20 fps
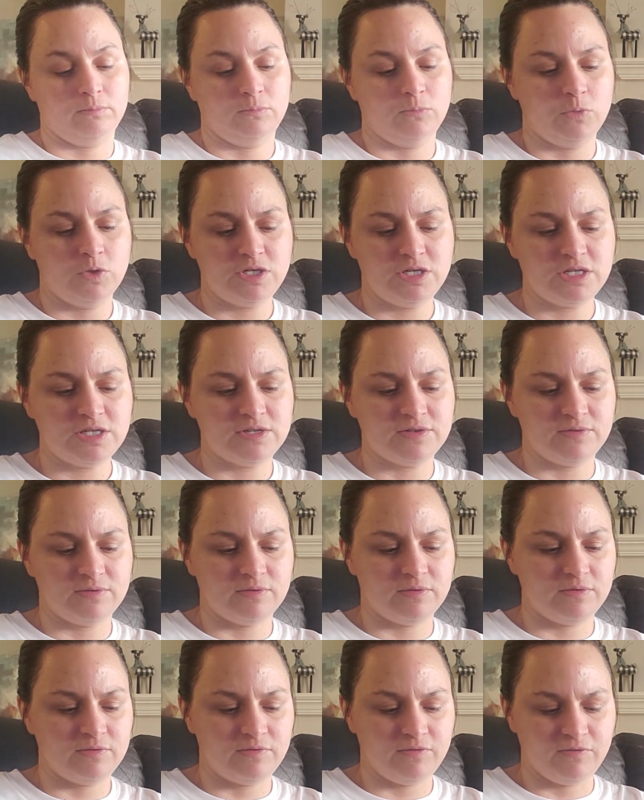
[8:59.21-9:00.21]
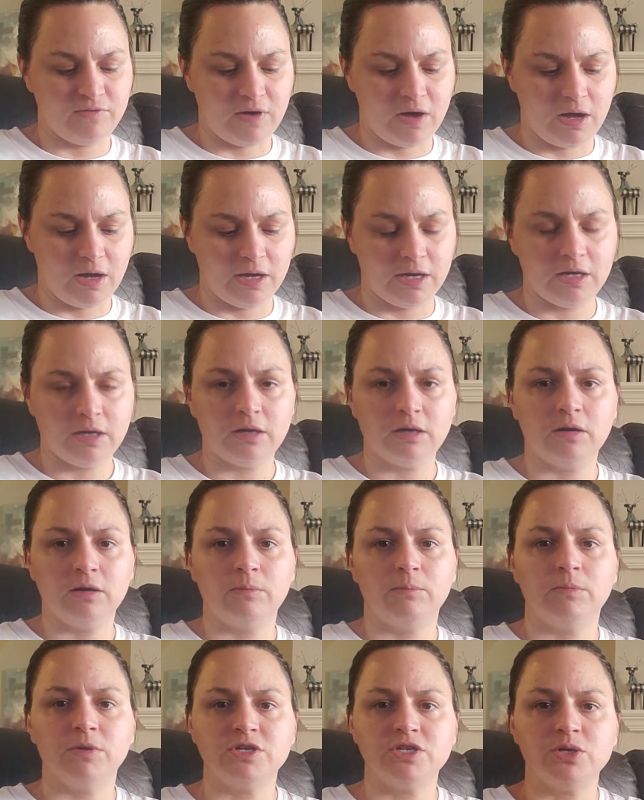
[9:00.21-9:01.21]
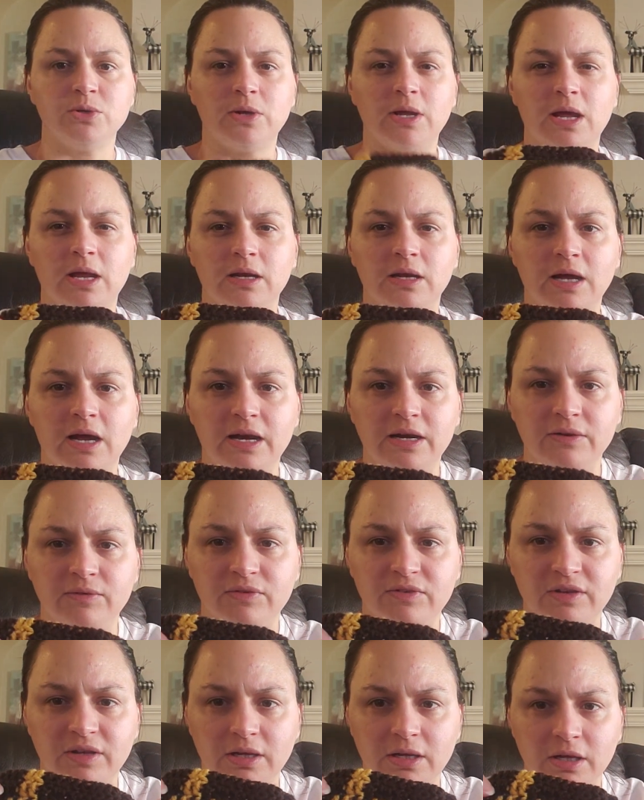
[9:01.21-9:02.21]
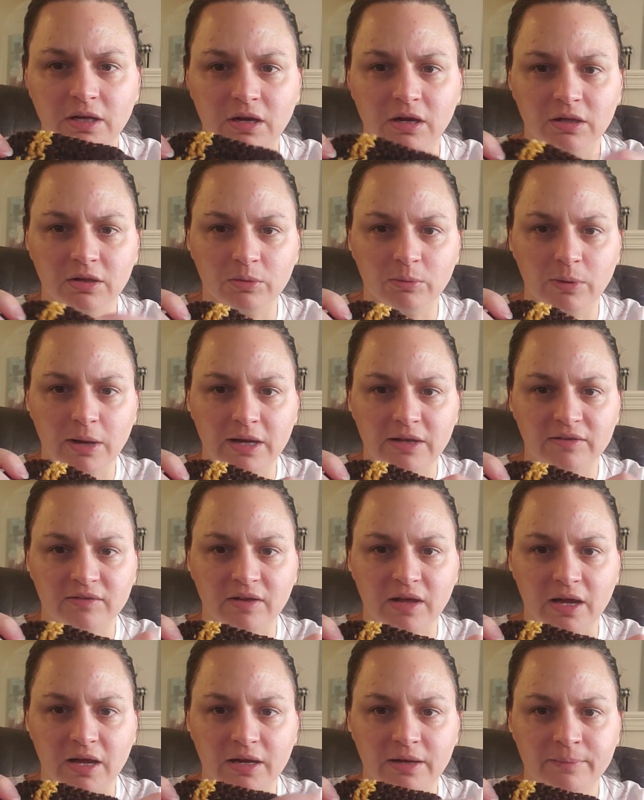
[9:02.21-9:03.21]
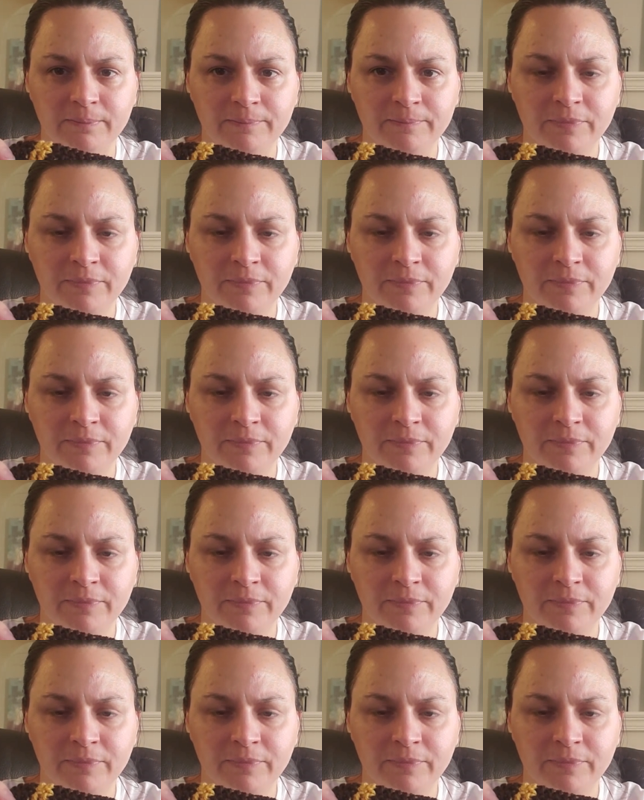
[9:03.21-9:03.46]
Which is fine, but you can kind of see it on the right side.